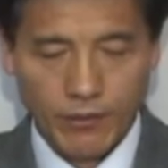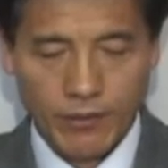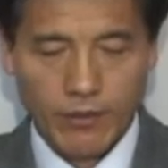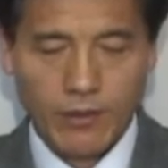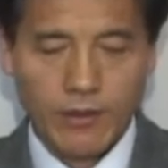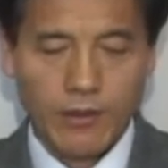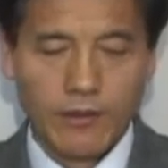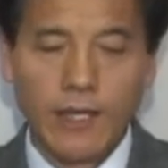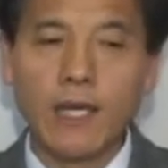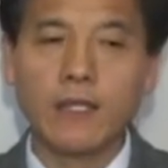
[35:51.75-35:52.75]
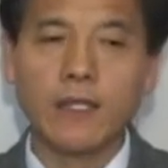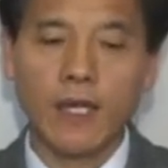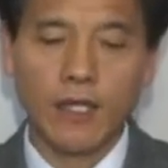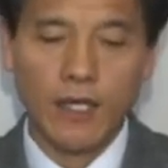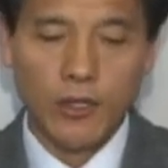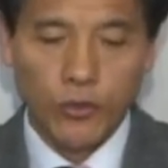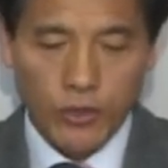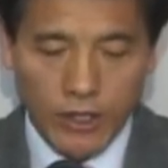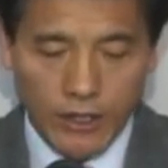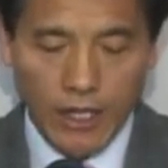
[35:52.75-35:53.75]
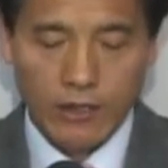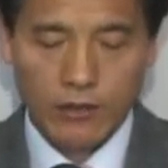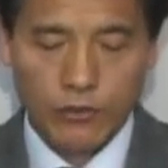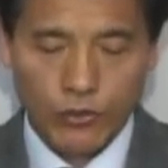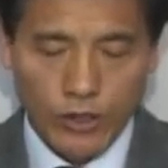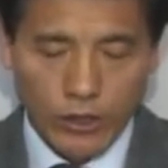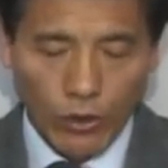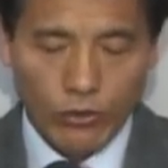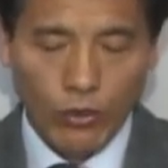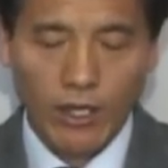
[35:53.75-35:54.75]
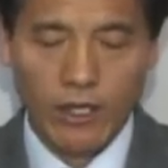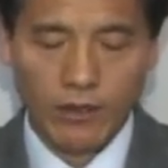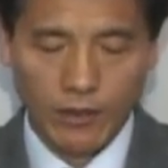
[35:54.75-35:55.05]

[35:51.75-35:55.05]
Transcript: we are overcome with fear.